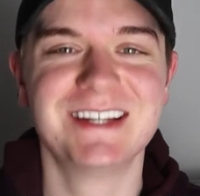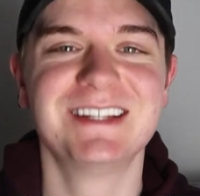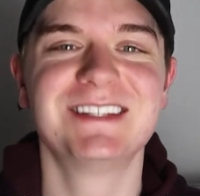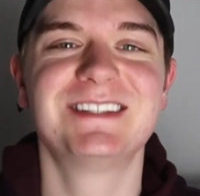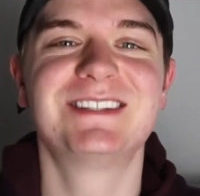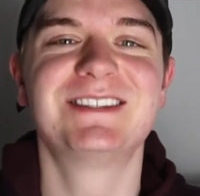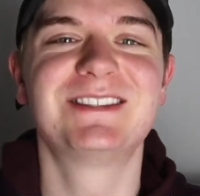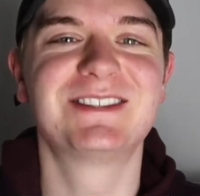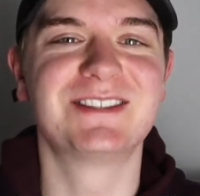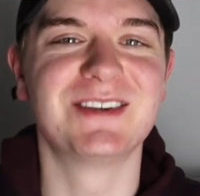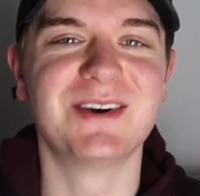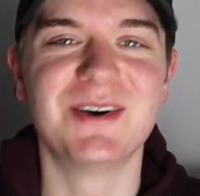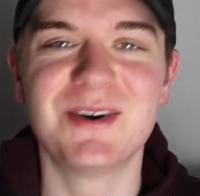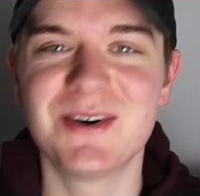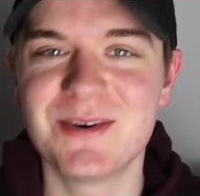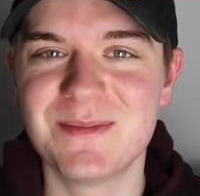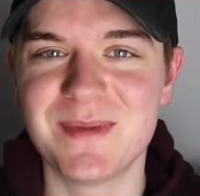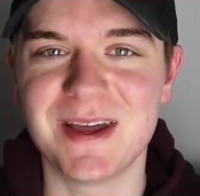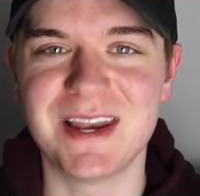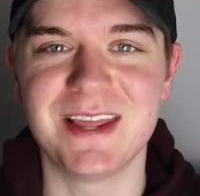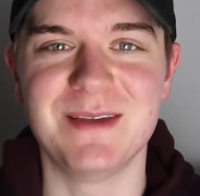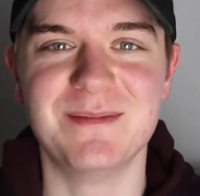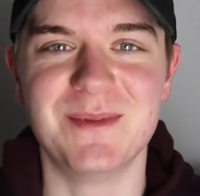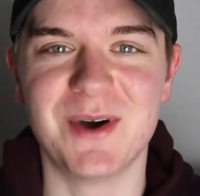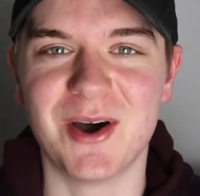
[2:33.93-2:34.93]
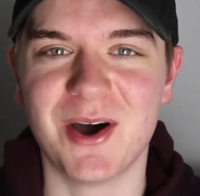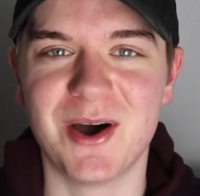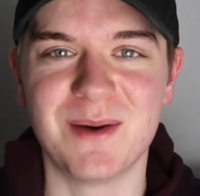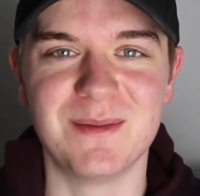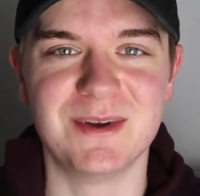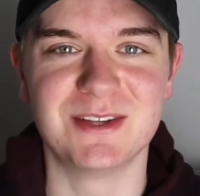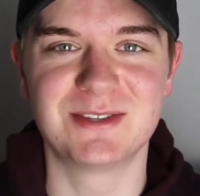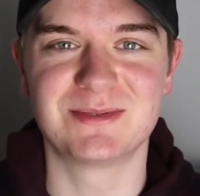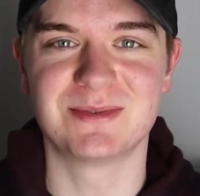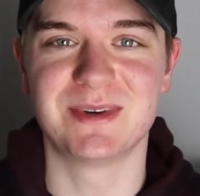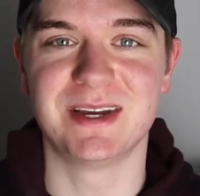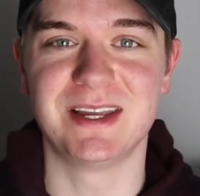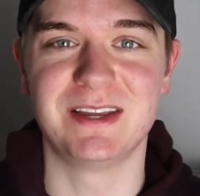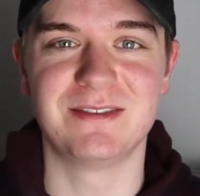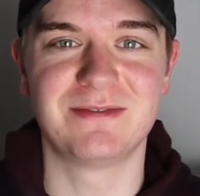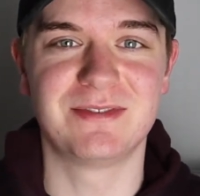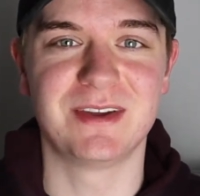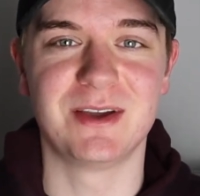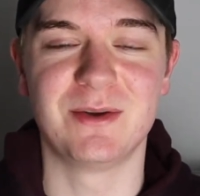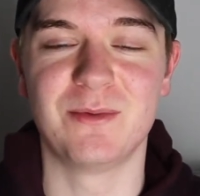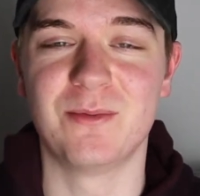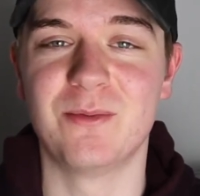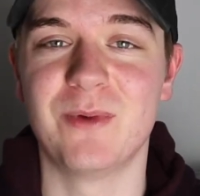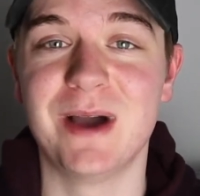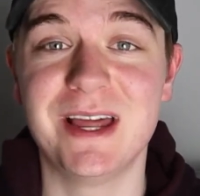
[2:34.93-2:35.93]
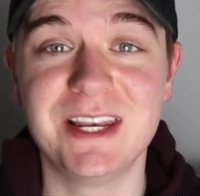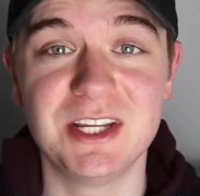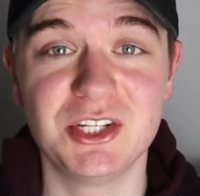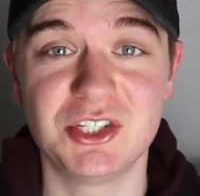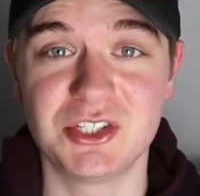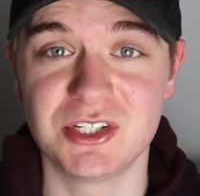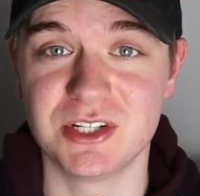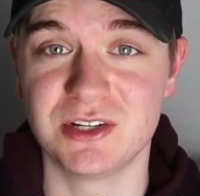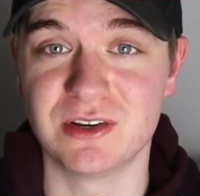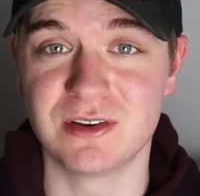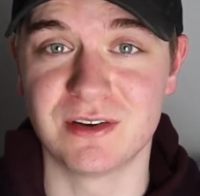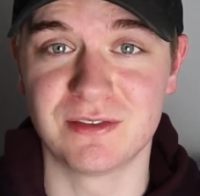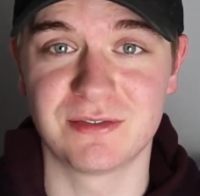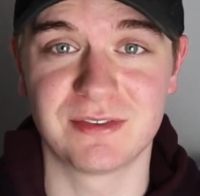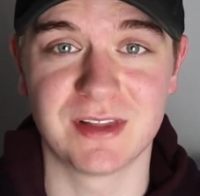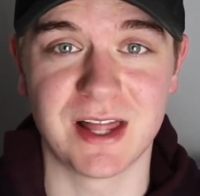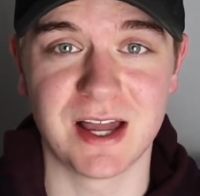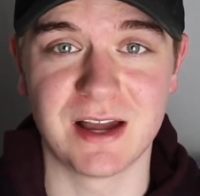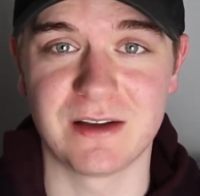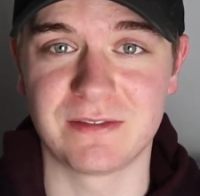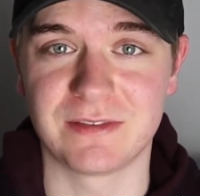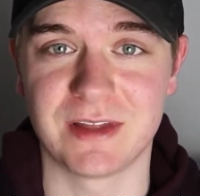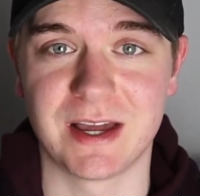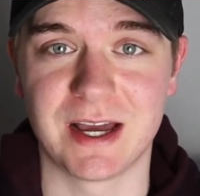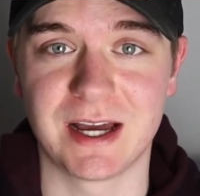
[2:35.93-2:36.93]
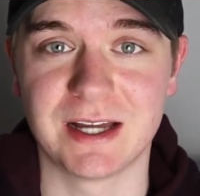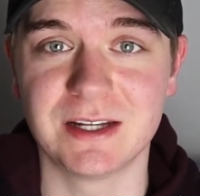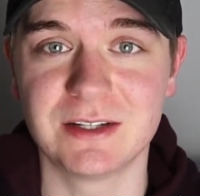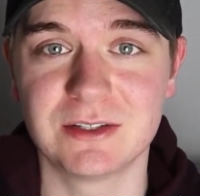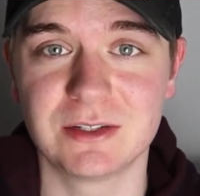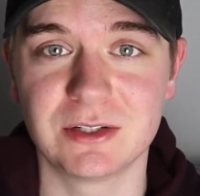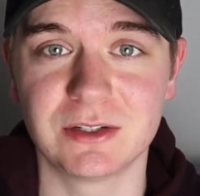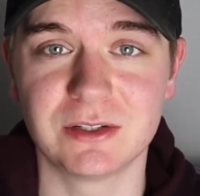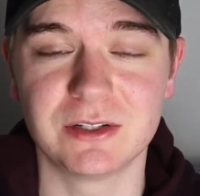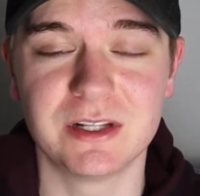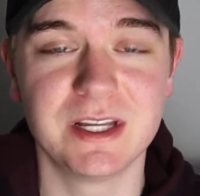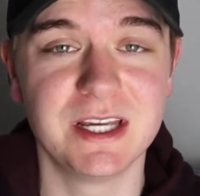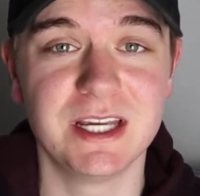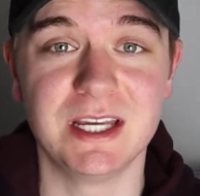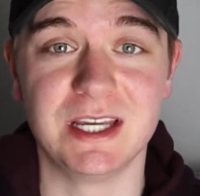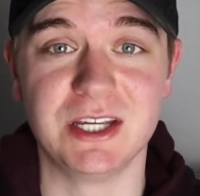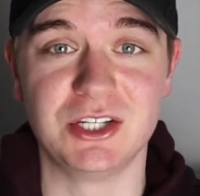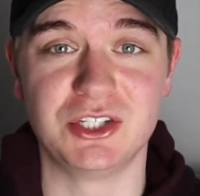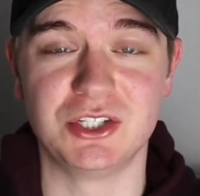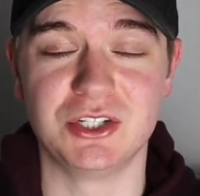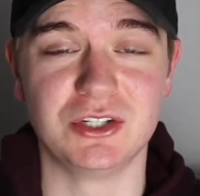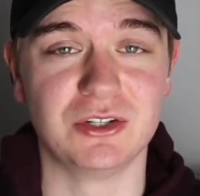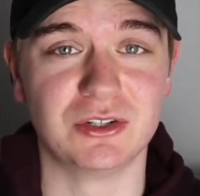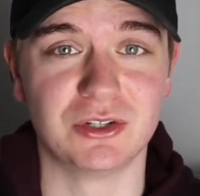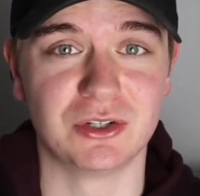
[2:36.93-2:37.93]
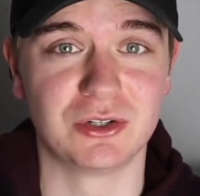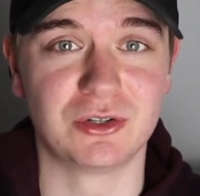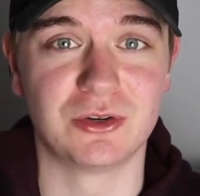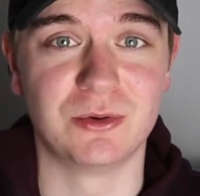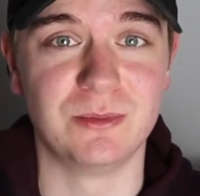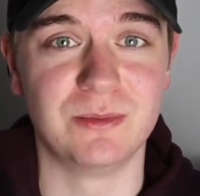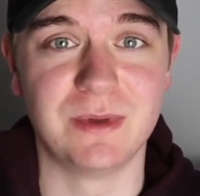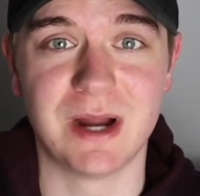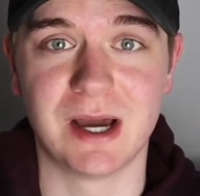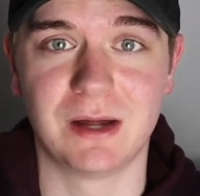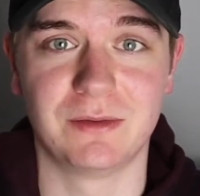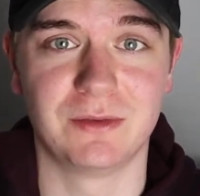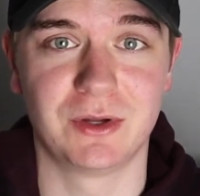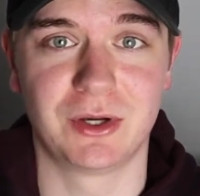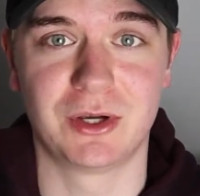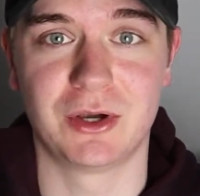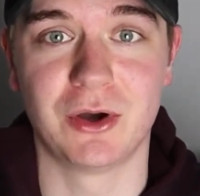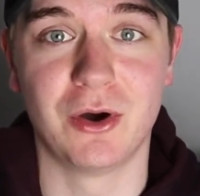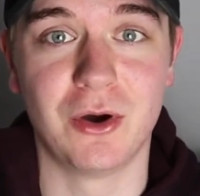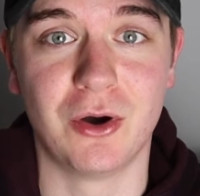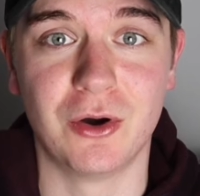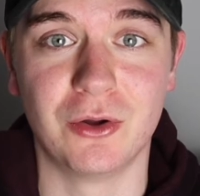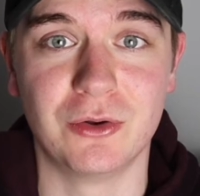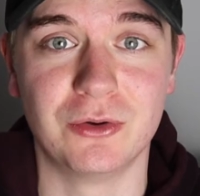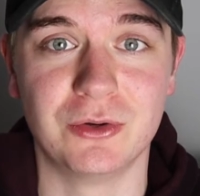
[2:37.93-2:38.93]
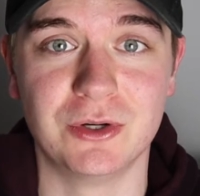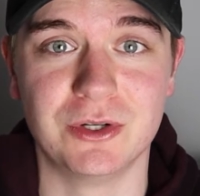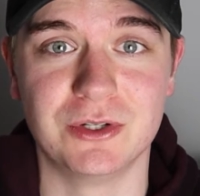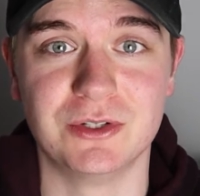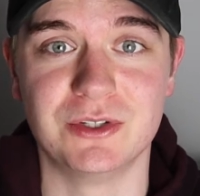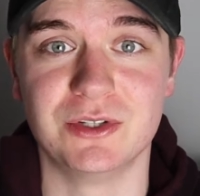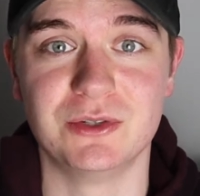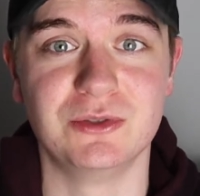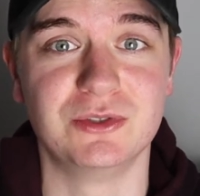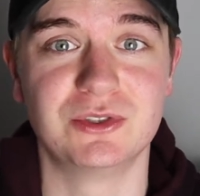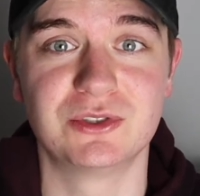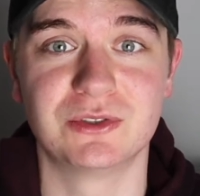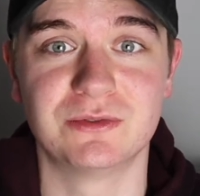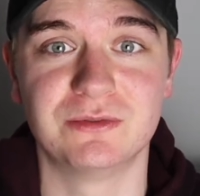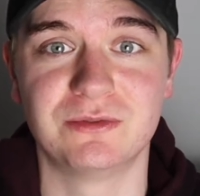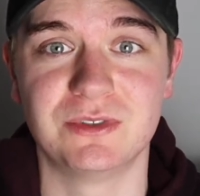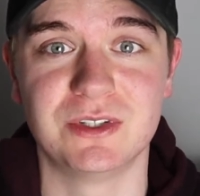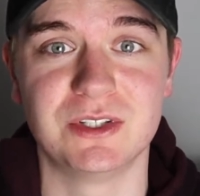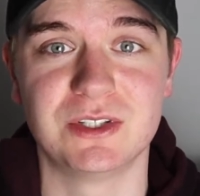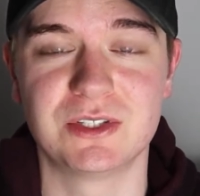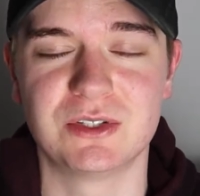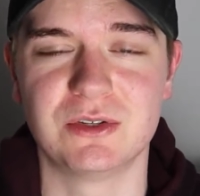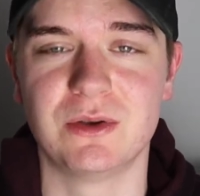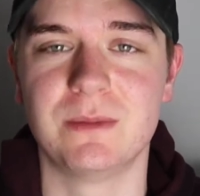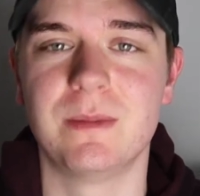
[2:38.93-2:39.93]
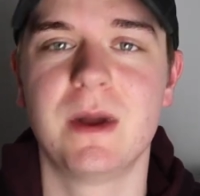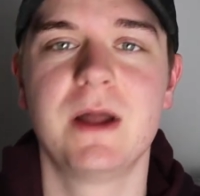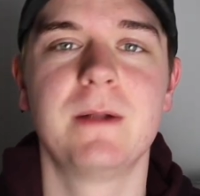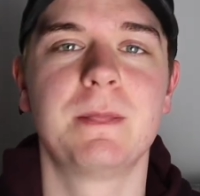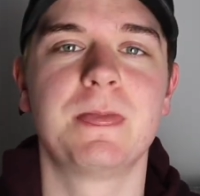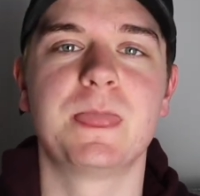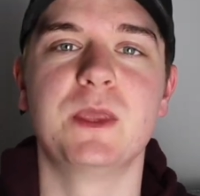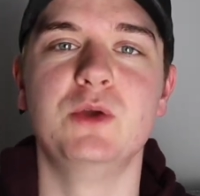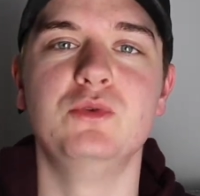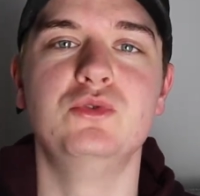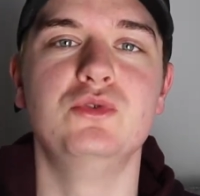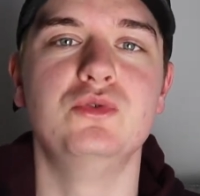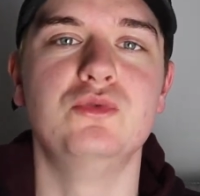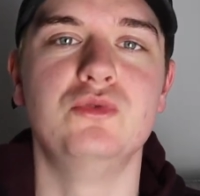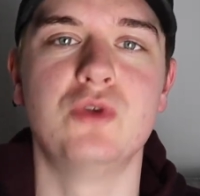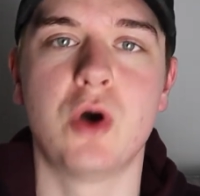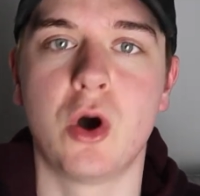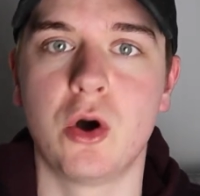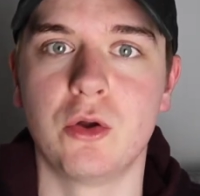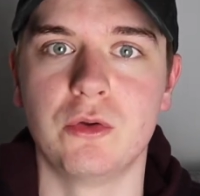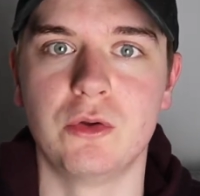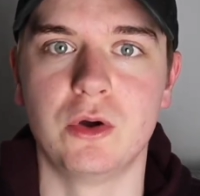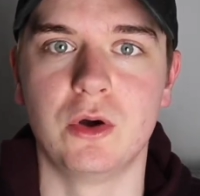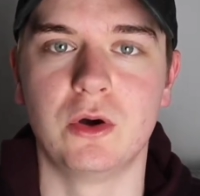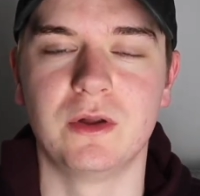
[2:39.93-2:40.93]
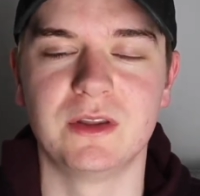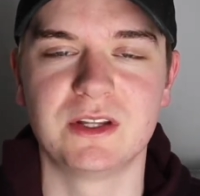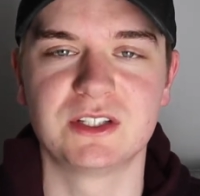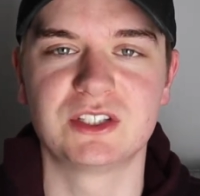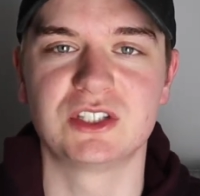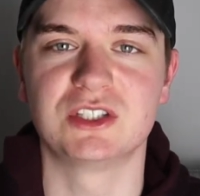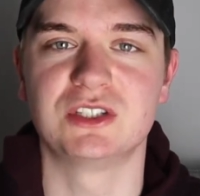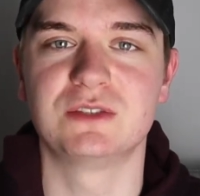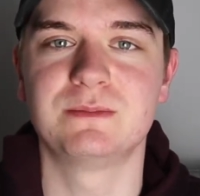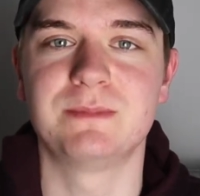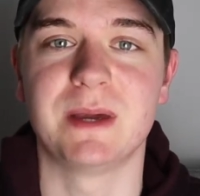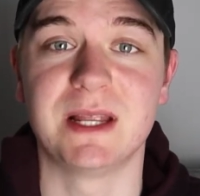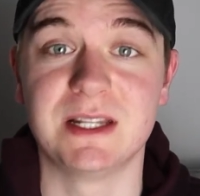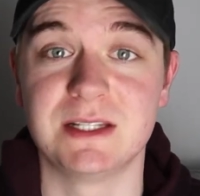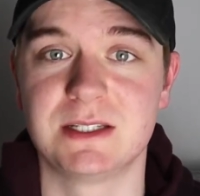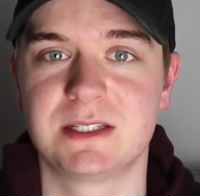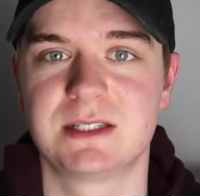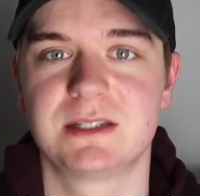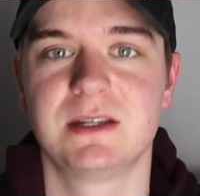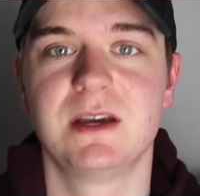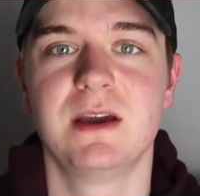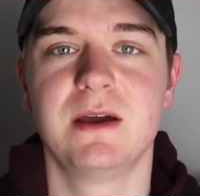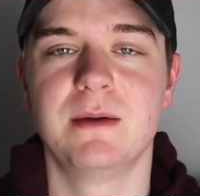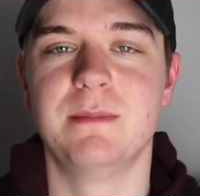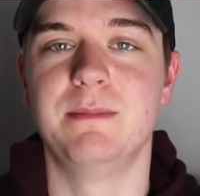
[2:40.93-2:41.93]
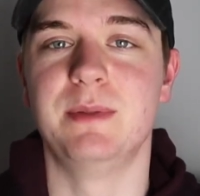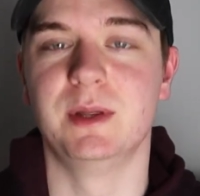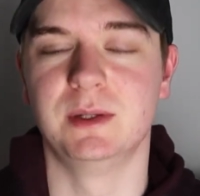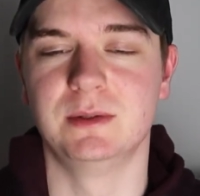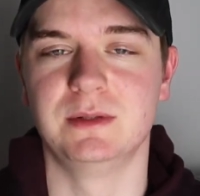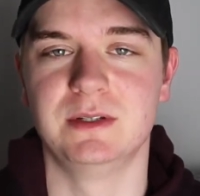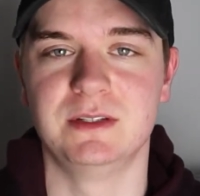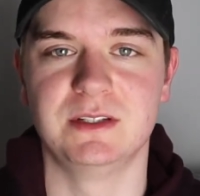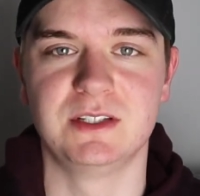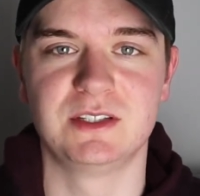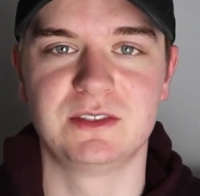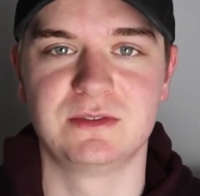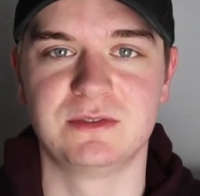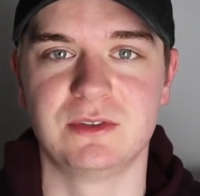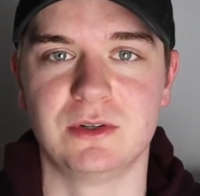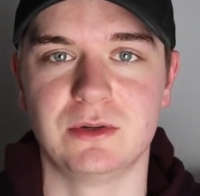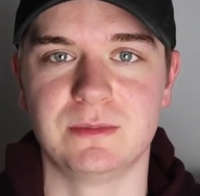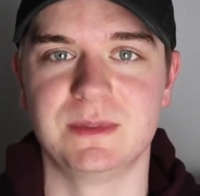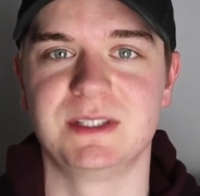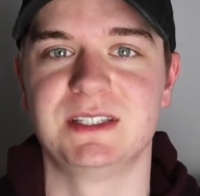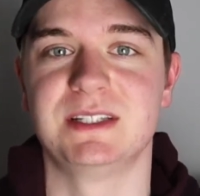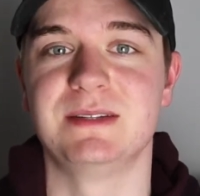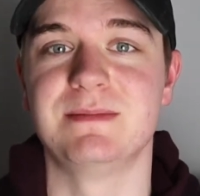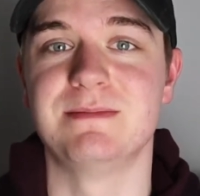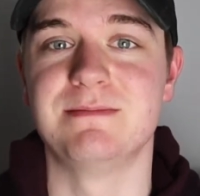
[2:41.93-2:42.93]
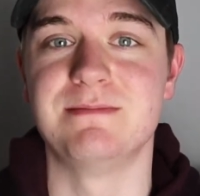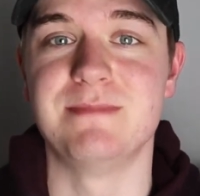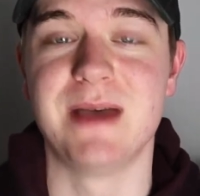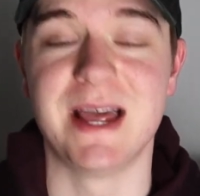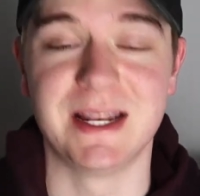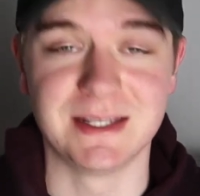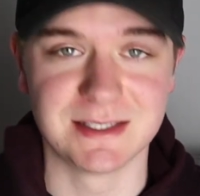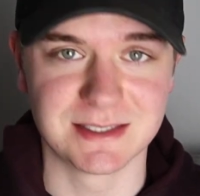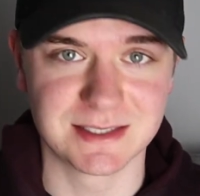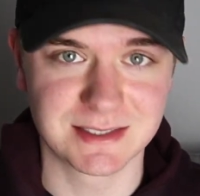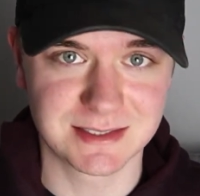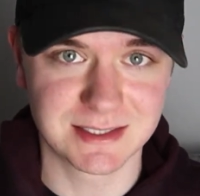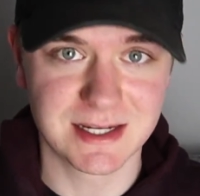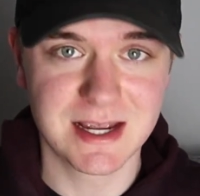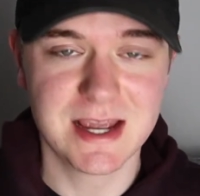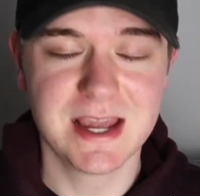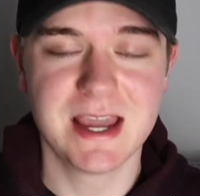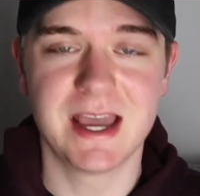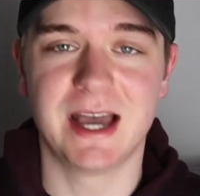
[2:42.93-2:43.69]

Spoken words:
So many moments where you think, when is she going to fly off the handle? Is she going to come round the corner and do something to him? You do not know. The suspense built in this film is immense.